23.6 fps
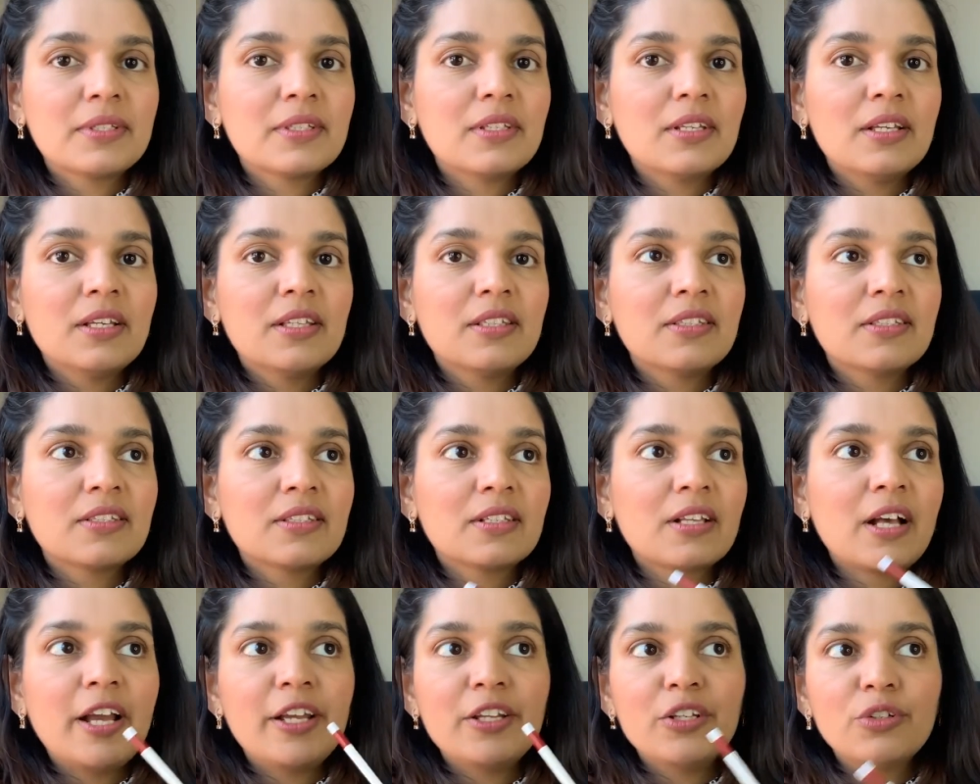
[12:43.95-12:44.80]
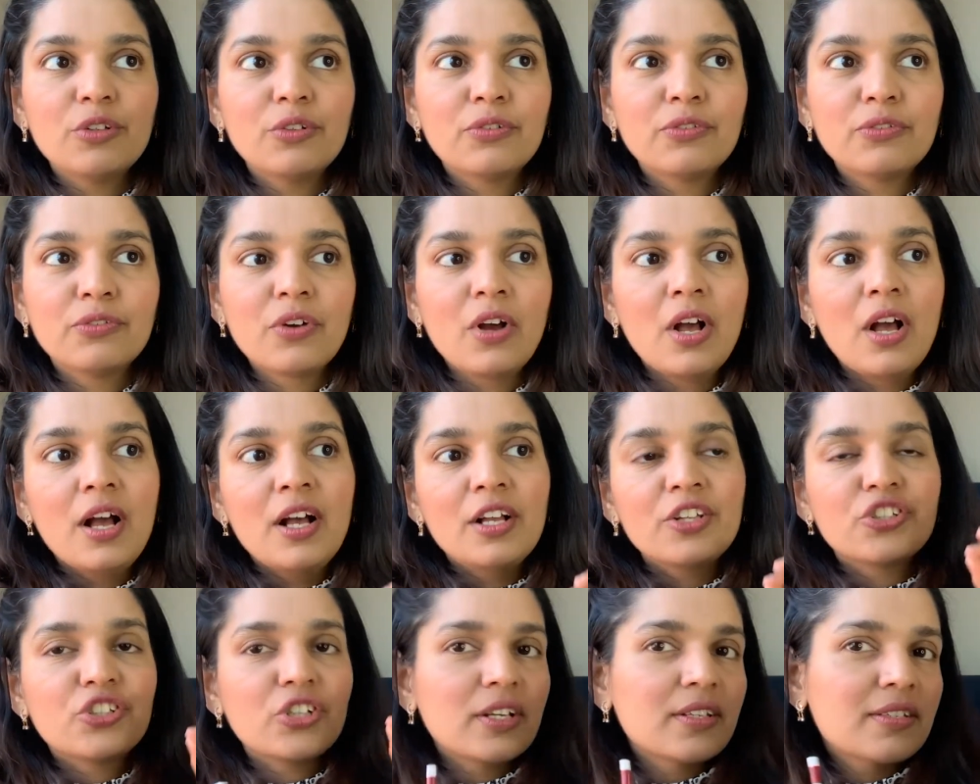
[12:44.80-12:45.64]
It's kind of
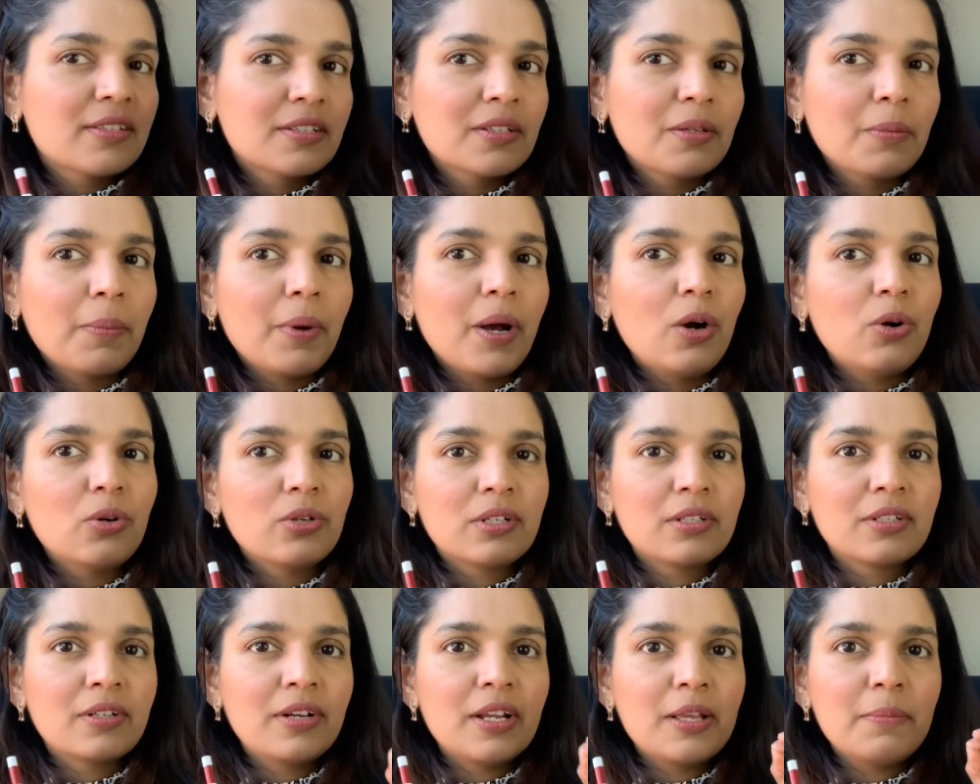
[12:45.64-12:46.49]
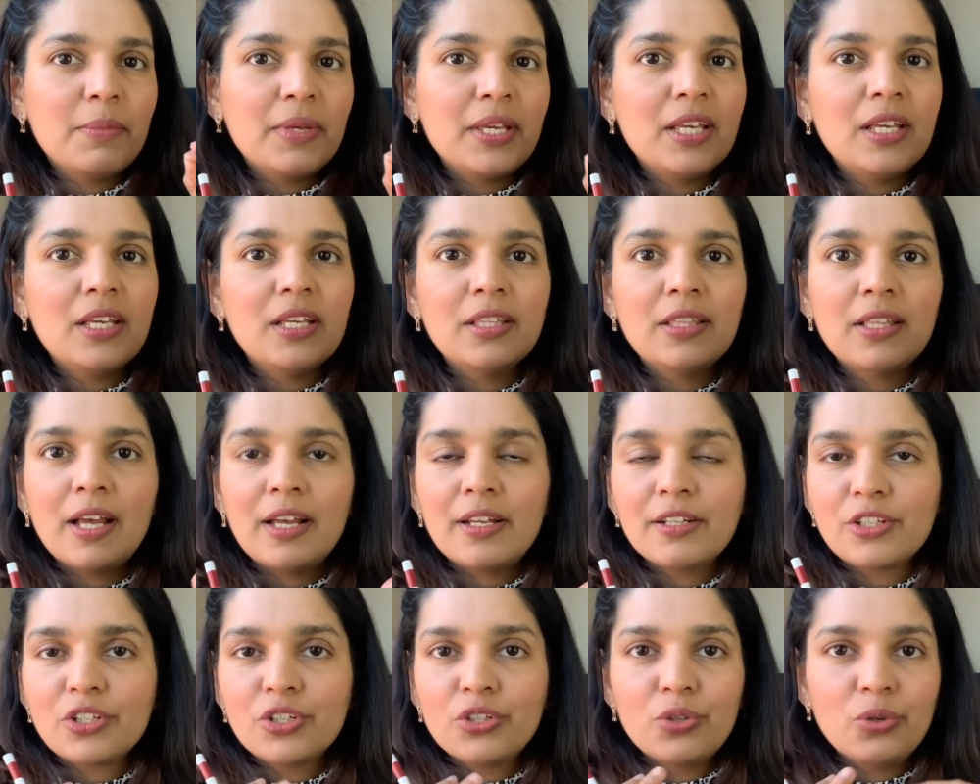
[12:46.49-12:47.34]
just about creamy,
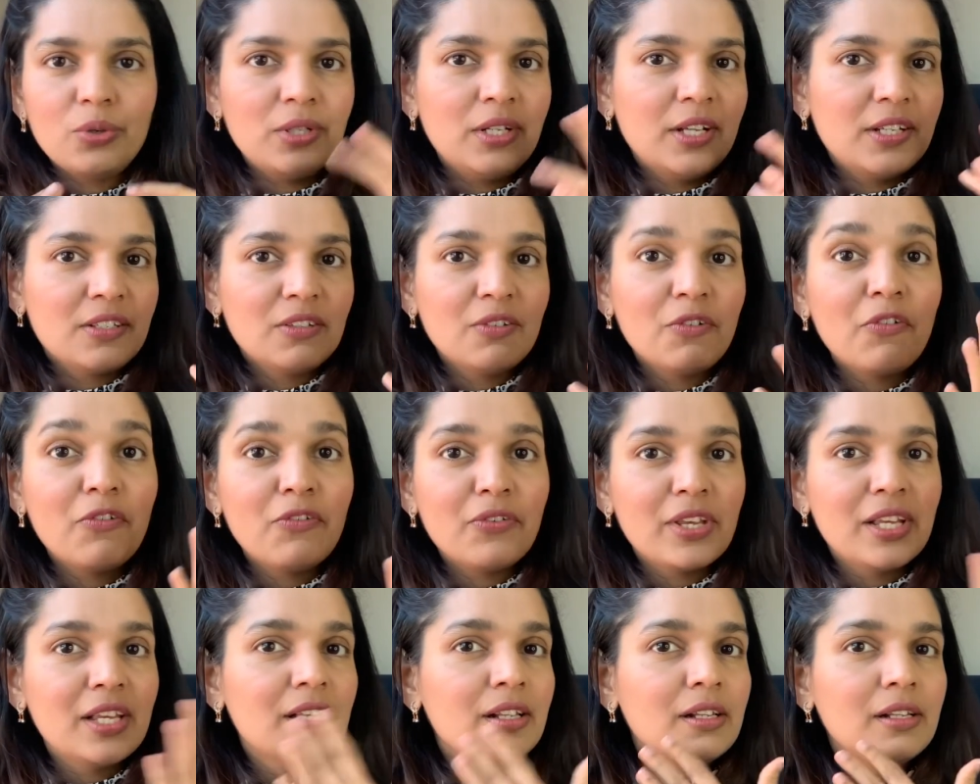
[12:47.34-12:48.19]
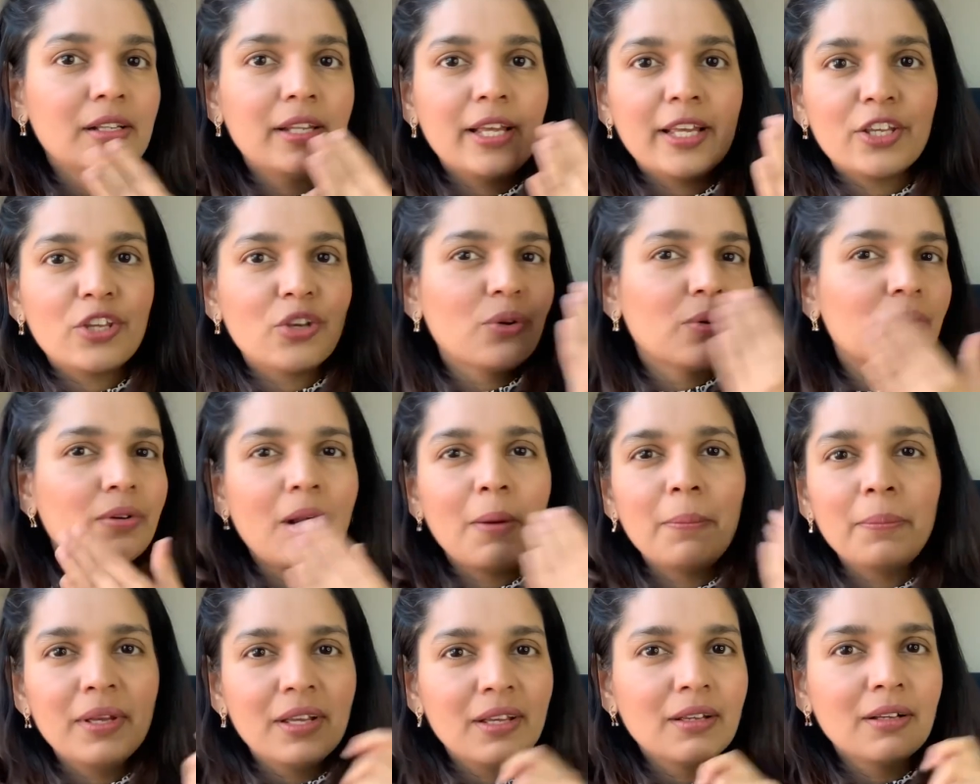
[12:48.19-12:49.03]
that you know, it doesn't feel like you're
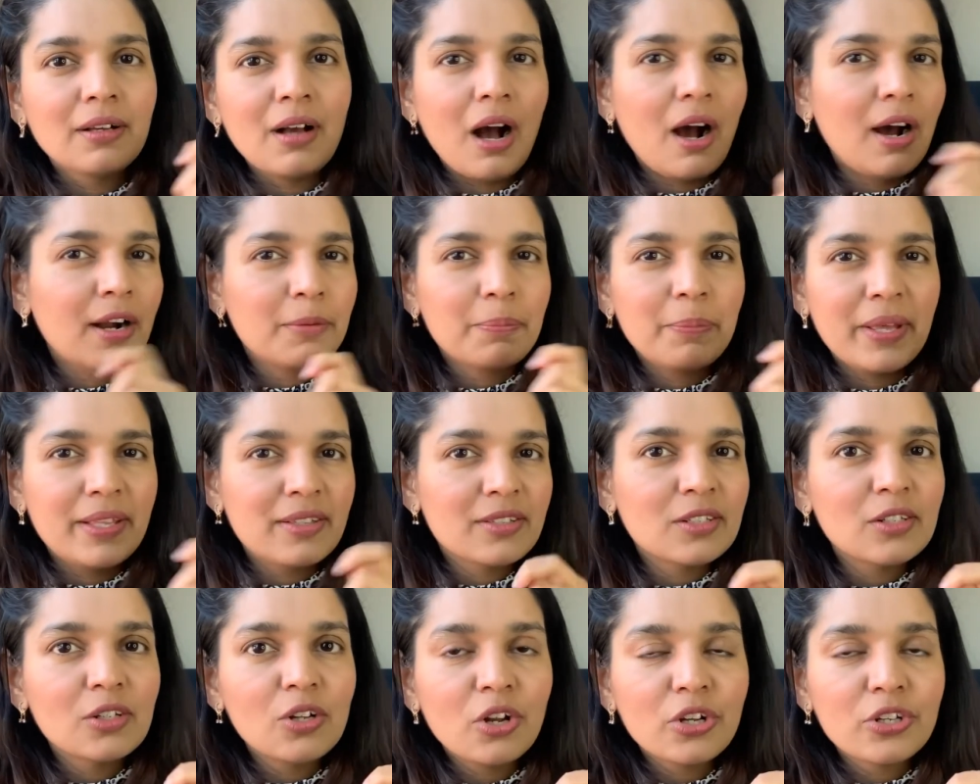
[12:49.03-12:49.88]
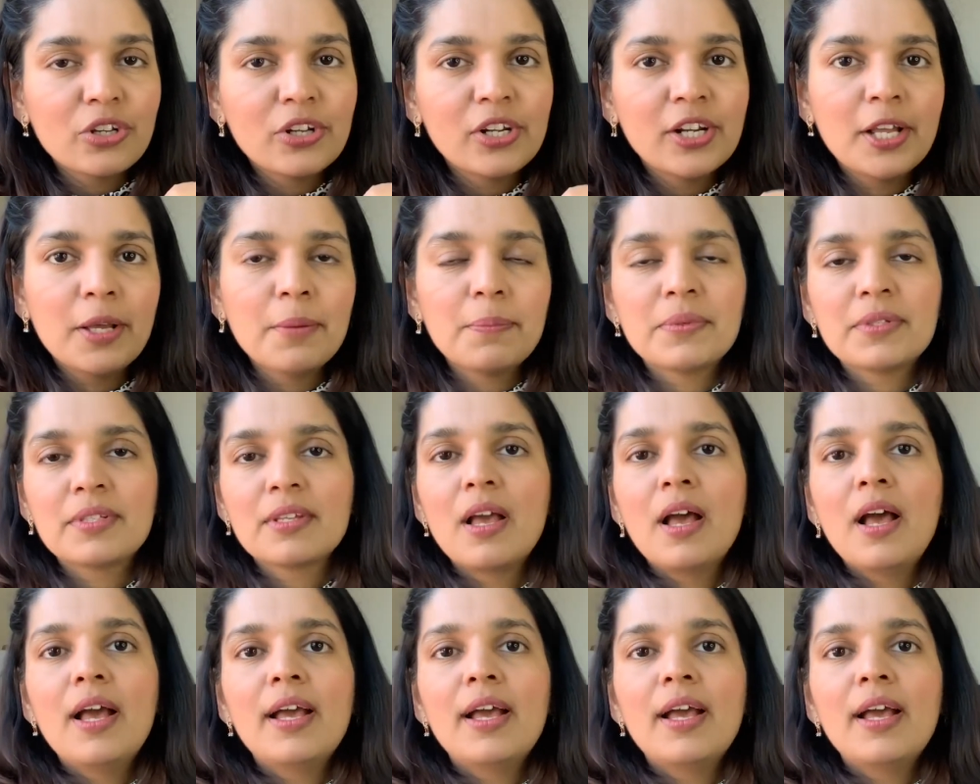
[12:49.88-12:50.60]
rubbing hard pencil on your lips.